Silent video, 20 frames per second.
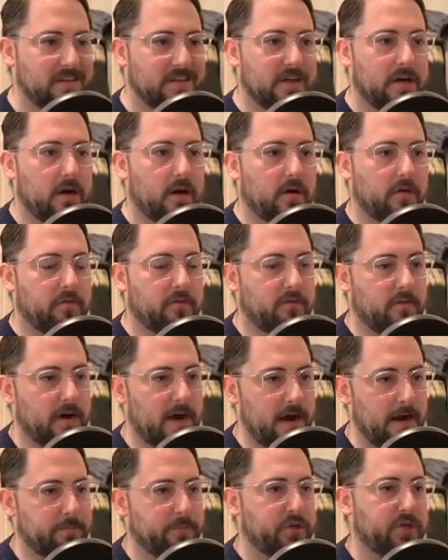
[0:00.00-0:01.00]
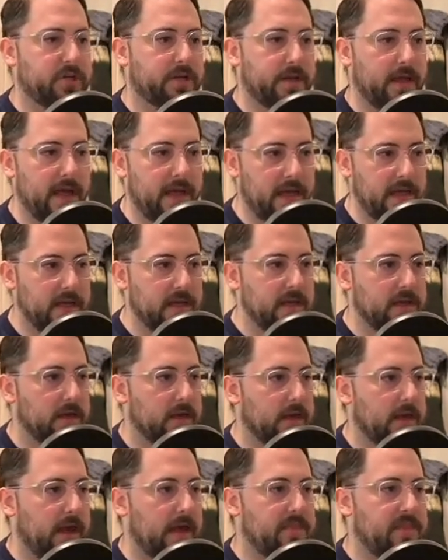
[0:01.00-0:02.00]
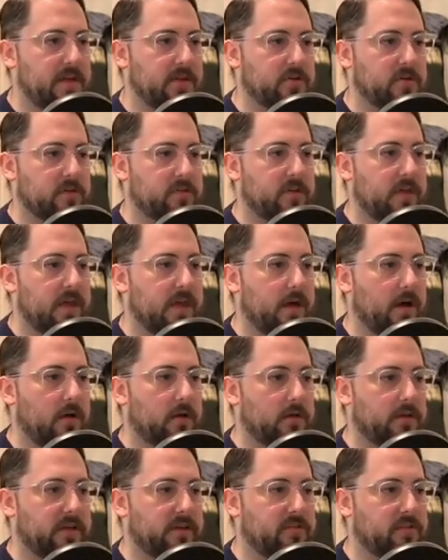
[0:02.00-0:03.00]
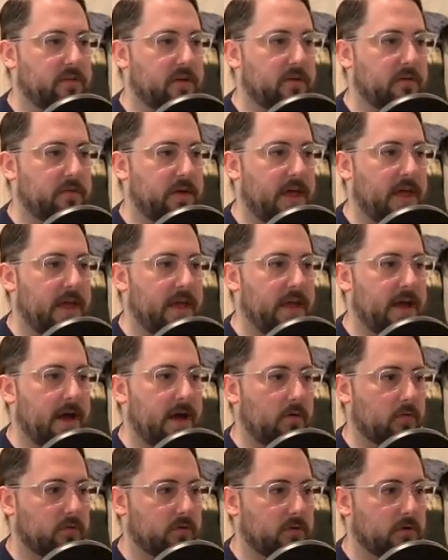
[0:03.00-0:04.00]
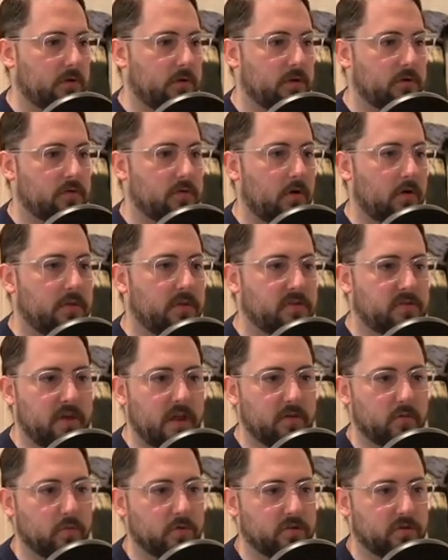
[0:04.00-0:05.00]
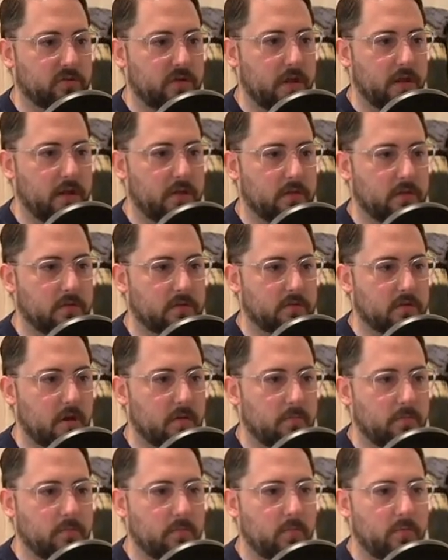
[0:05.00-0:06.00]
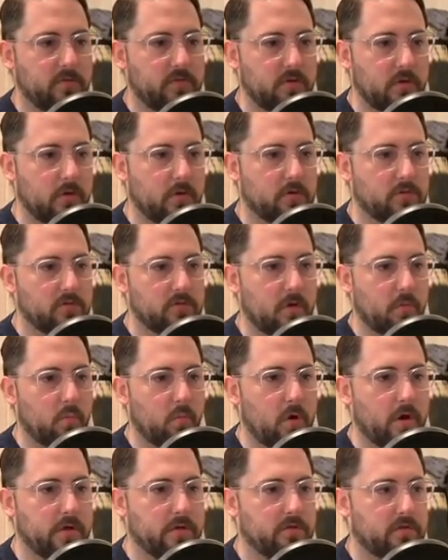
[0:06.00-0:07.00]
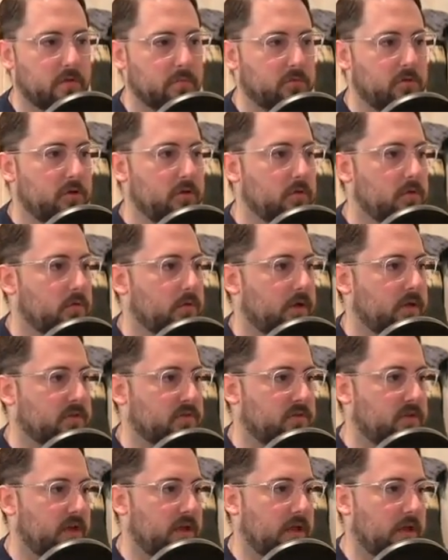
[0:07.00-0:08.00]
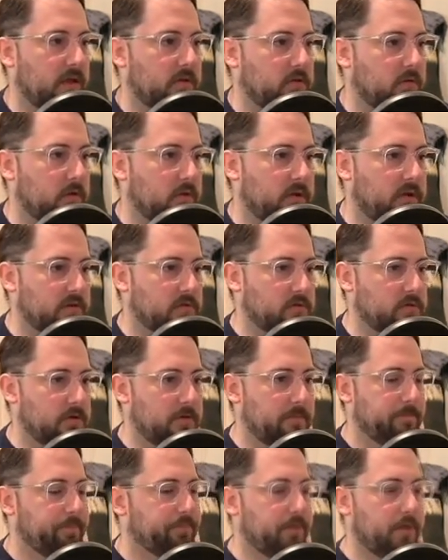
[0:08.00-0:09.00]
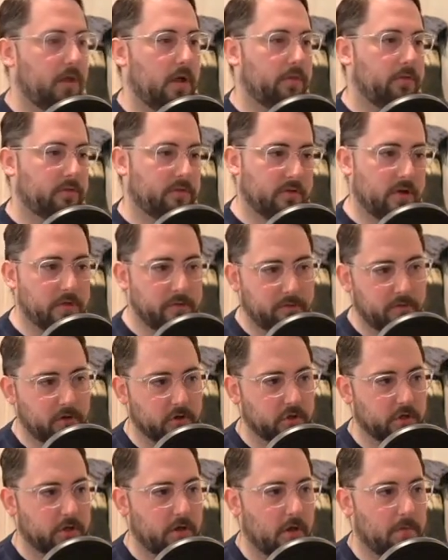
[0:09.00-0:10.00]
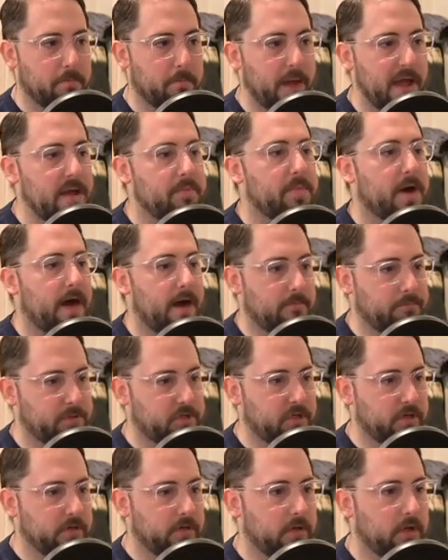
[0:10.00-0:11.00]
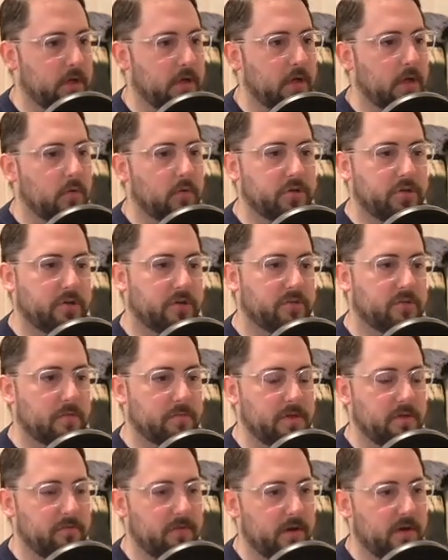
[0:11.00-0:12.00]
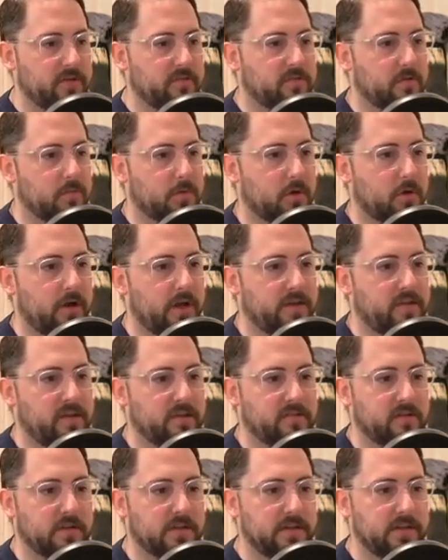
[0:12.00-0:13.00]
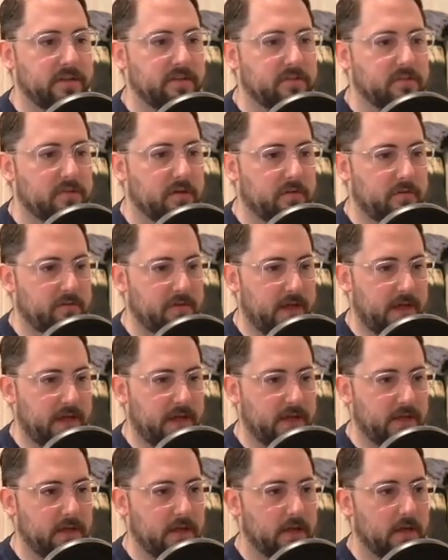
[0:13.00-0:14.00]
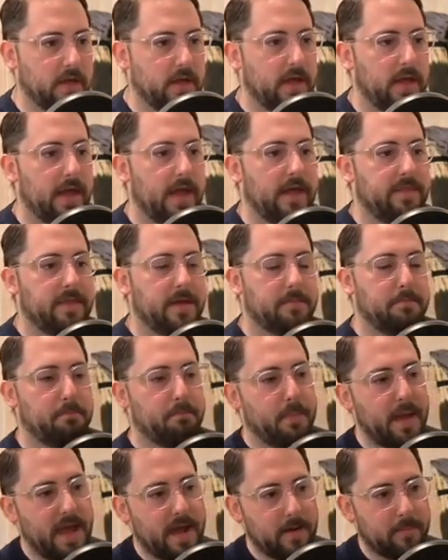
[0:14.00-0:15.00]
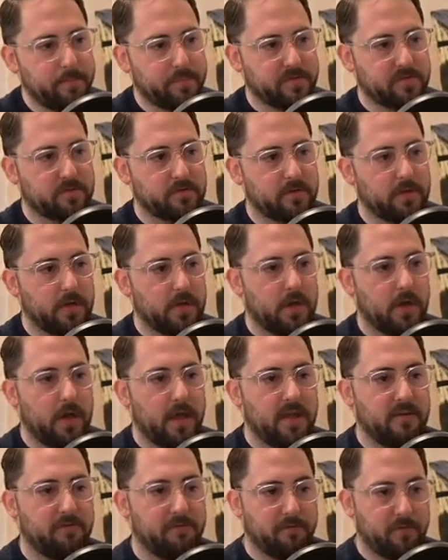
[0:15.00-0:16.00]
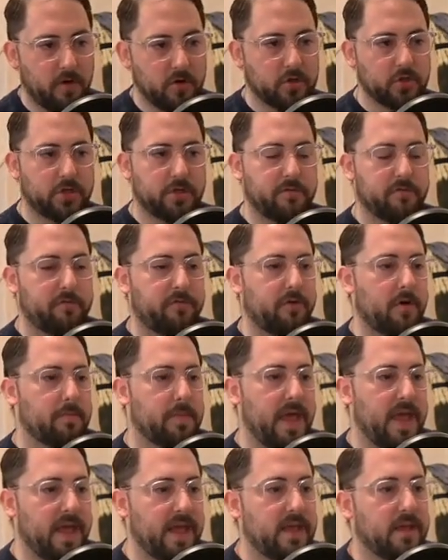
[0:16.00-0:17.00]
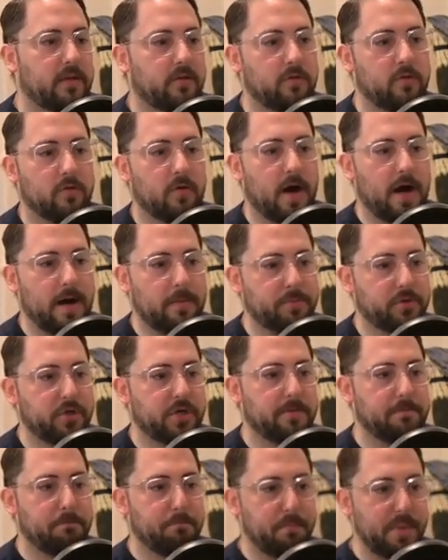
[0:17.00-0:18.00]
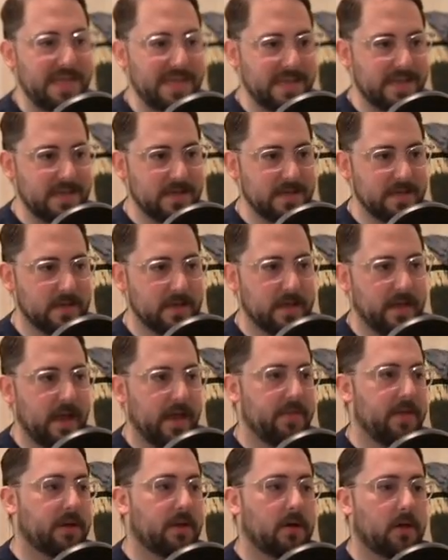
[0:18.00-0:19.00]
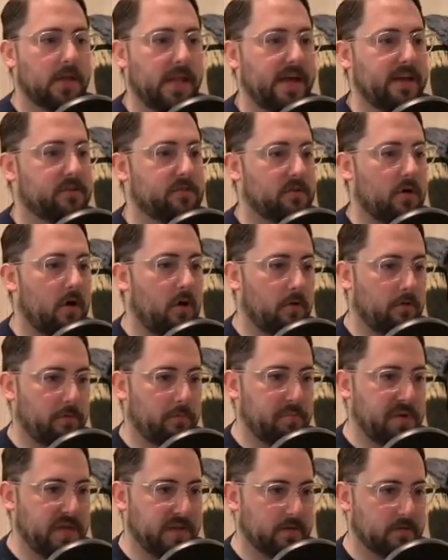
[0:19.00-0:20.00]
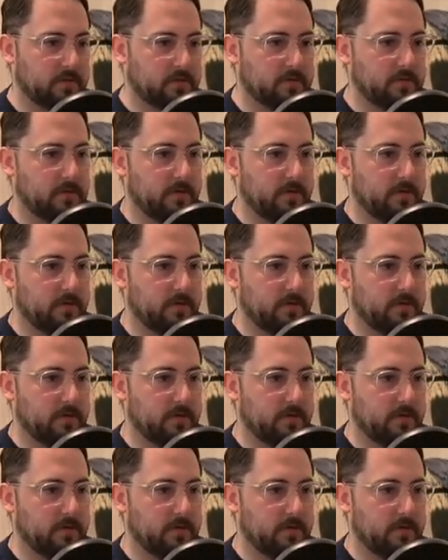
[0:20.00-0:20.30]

of option A and then just get a list of A out. So in this case, we're just getting the sum 0, sum 1, sum 2, and sticking it to a list. There's another function called map option, which does something very similar. It takes a list of A and then maps a function from A to option B and then collects all the B's.